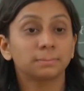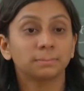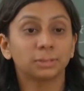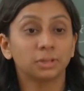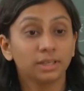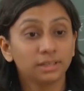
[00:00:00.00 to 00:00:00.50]

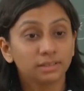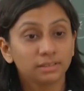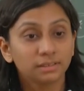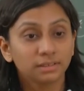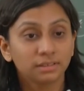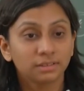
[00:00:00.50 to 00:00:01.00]
Sorry?
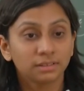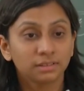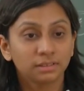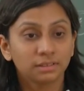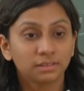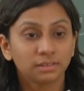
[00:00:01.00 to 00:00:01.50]
That
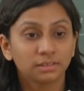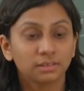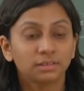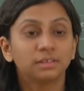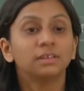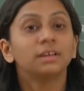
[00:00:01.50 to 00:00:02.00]
vertex should
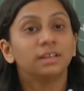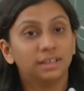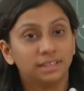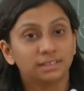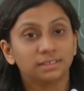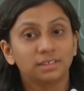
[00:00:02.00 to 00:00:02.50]
go to the solution.
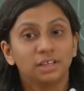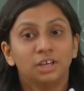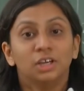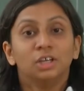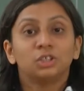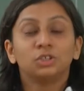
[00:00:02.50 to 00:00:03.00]
Yes.
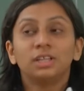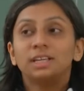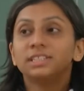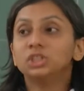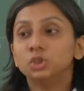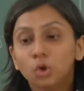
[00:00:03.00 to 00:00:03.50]
So there
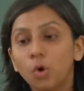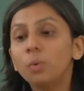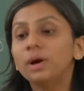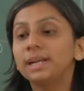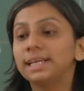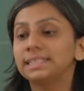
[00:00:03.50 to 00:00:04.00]
is no
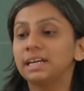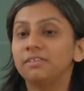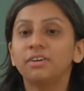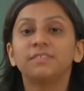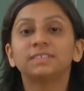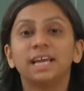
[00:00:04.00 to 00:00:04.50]
vertex
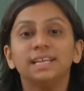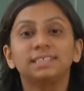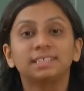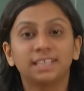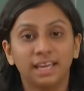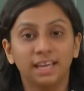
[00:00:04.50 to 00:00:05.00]
cover of
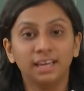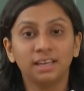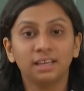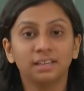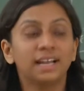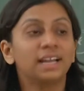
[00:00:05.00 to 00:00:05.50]
size
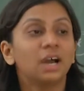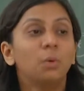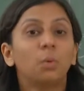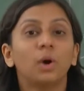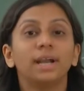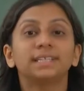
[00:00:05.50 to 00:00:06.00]
k that
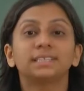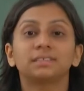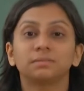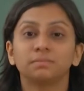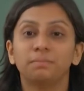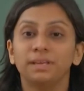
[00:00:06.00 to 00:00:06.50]
avoids
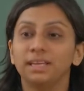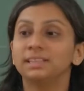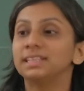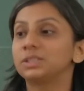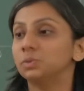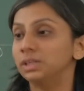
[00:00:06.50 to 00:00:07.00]
picking
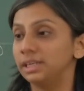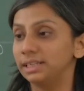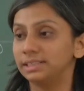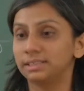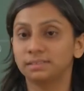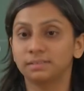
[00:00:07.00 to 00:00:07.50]
this
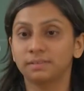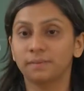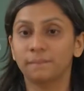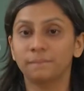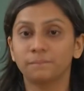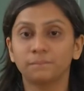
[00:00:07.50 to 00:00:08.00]
vertex,
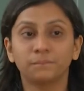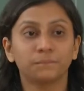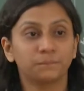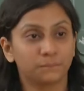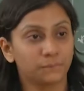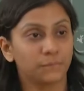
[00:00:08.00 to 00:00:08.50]

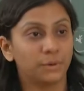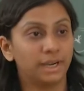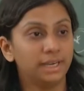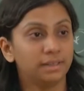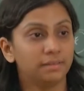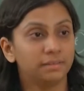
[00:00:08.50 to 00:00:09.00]
right?